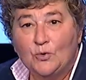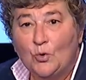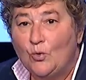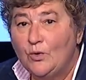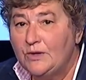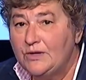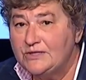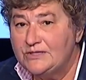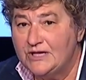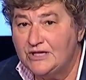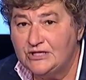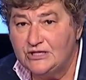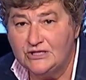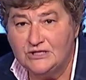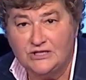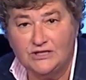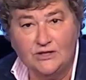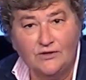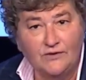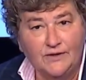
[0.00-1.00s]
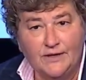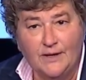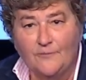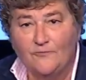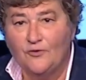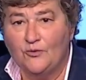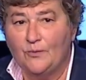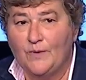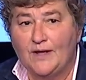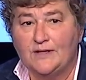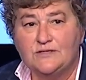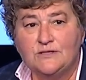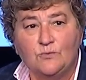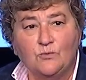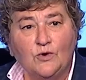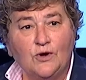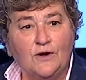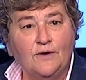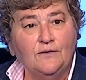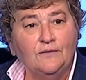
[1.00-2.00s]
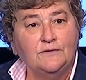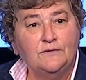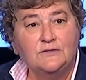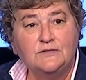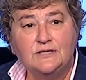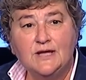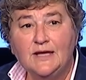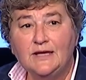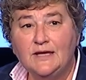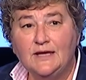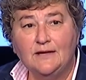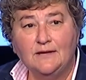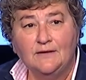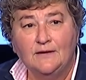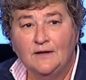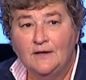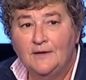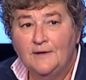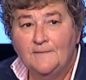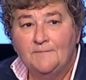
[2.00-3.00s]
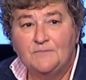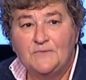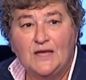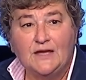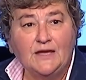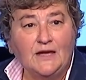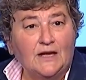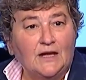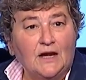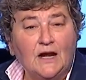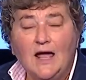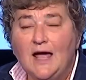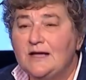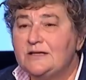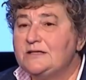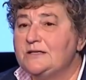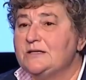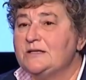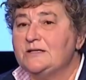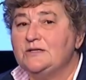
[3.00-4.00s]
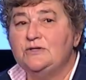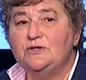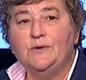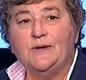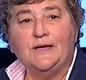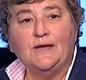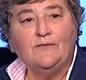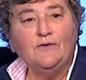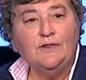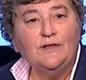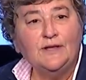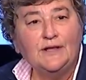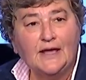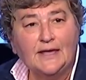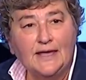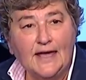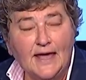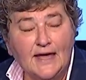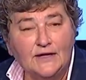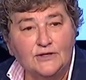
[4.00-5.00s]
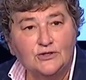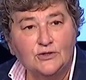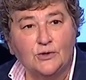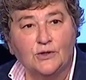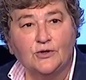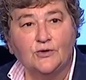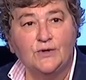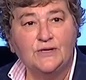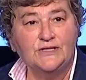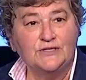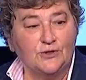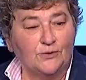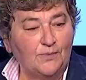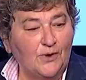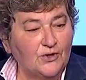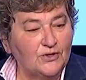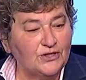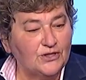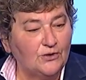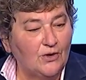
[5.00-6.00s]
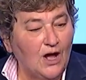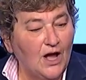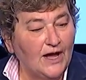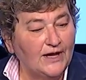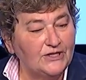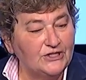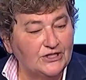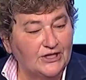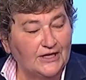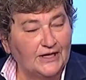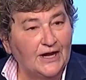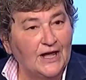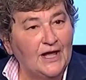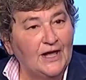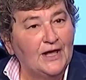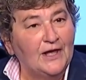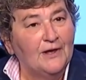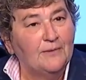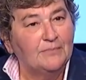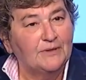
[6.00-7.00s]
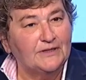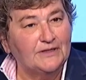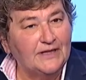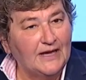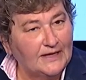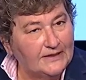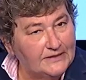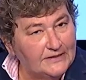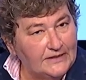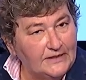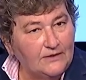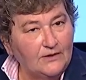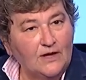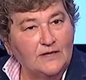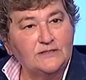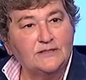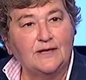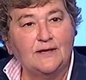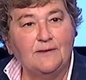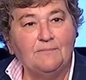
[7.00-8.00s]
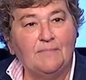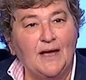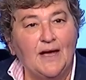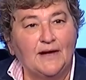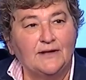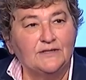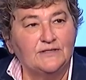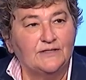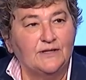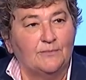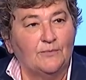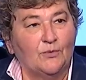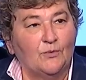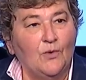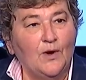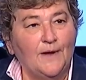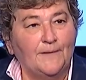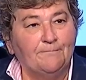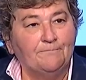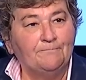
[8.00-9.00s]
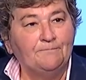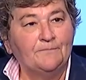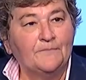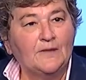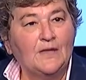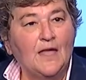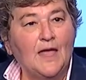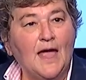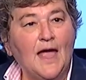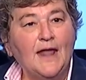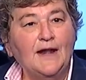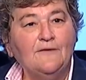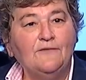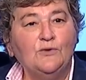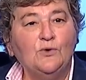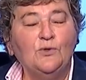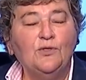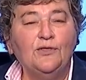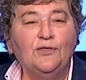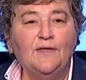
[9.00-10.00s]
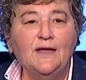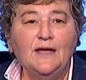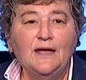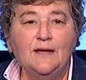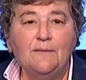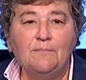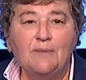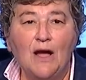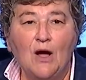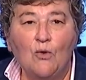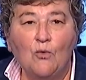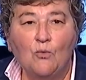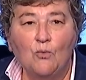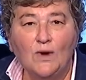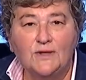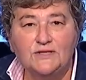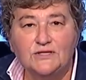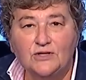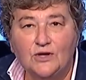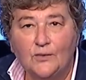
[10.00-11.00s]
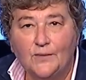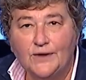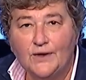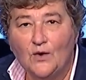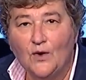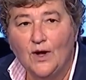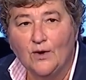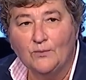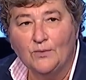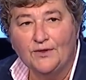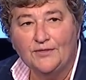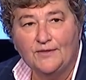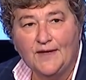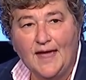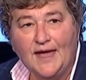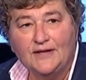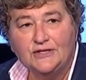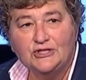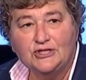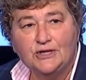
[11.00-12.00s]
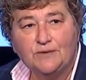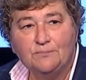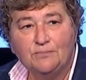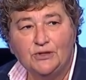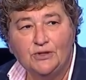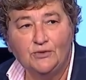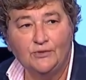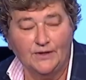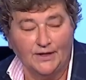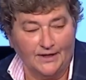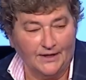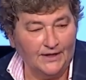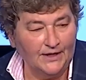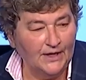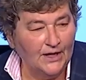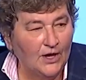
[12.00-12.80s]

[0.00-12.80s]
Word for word: Organizations gearing up for ransomware, taking, taking classes, doing everything they can to increase their personal hygiene, but yet DDoS came back as number one. And if you think about what's going on with edge computing,